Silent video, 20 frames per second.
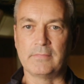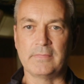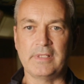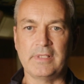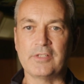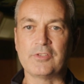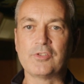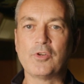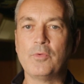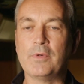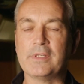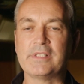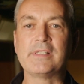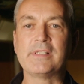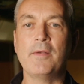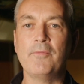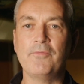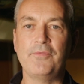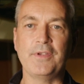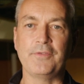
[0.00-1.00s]
There's always
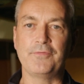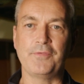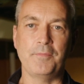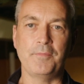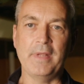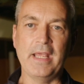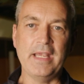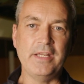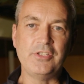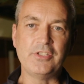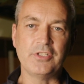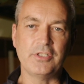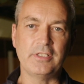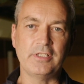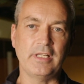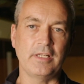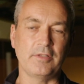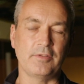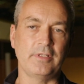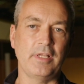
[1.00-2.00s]
something from
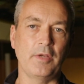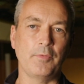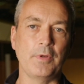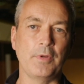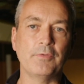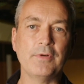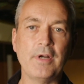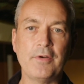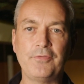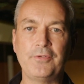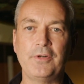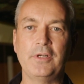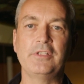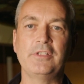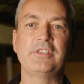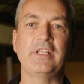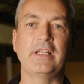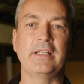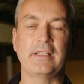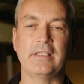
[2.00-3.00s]
nature that we
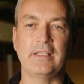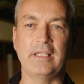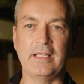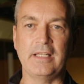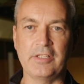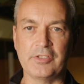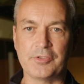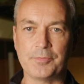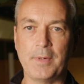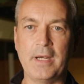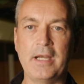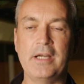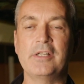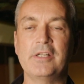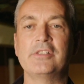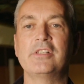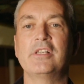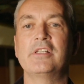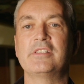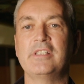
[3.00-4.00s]
reference, that
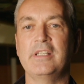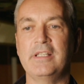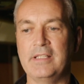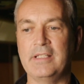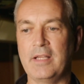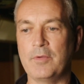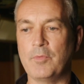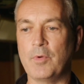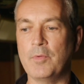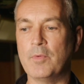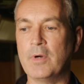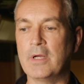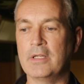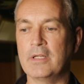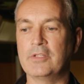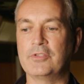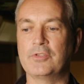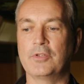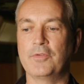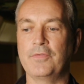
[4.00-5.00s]
inspires us and that we
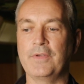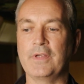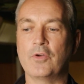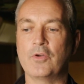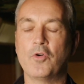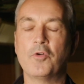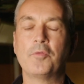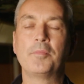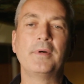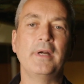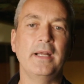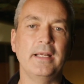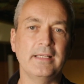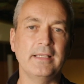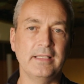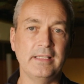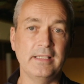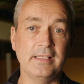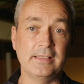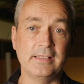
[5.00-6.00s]
want to sort of incorporate
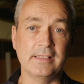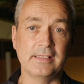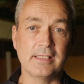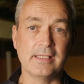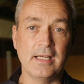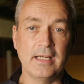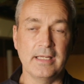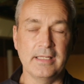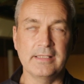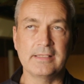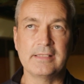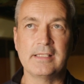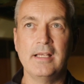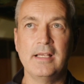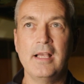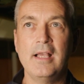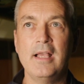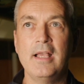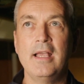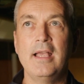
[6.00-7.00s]
in these designs.
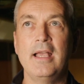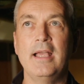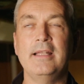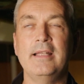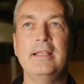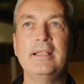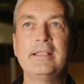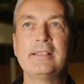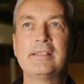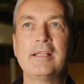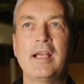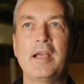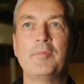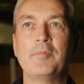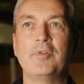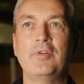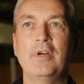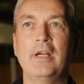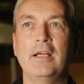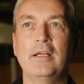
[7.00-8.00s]
And this
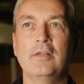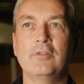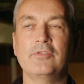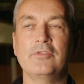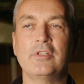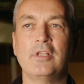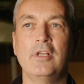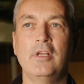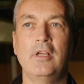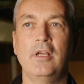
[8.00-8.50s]
time around,